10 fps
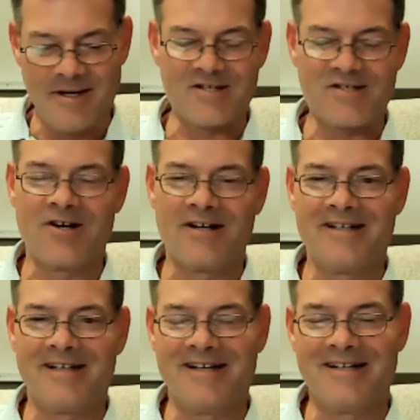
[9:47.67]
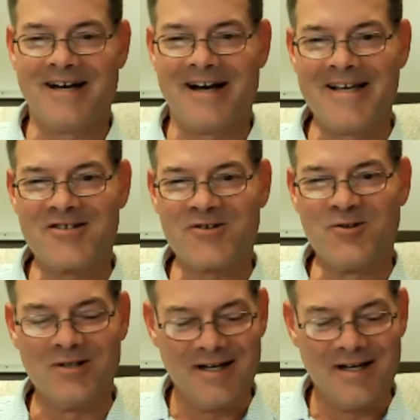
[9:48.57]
I'll start in high school.